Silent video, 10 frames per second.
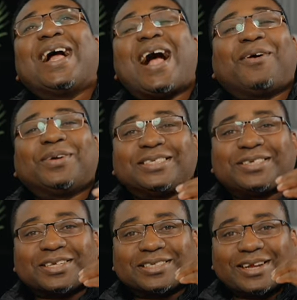I was
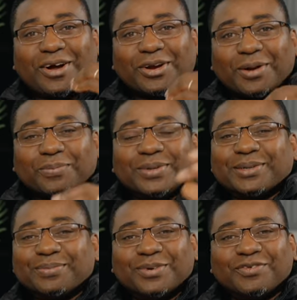just caught up with
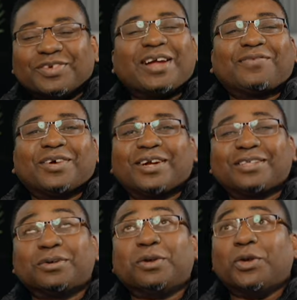the movie. I
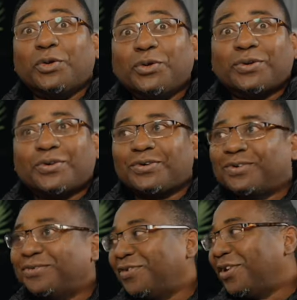forgot to look
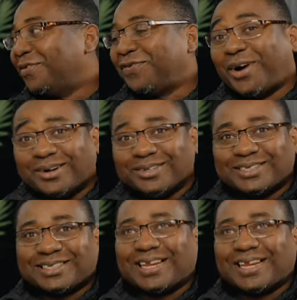for faults.